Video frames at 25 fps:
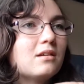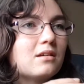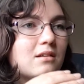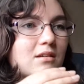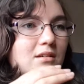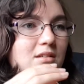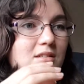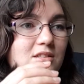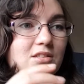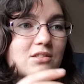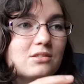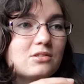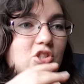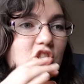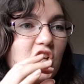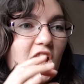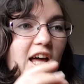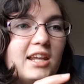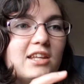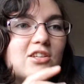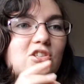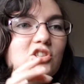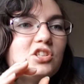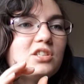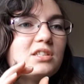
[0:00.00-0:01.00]
Because
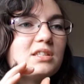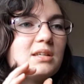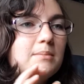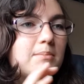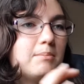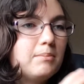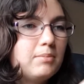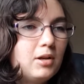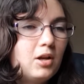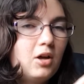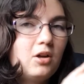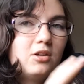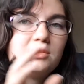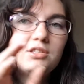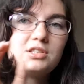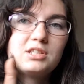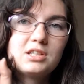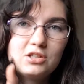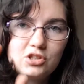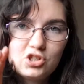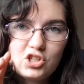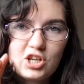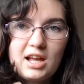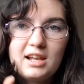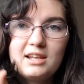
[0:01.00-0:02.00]
challenges in plots
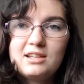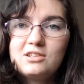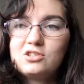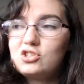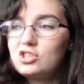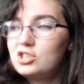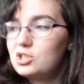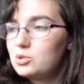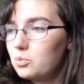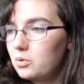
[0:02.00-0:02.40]
and challenges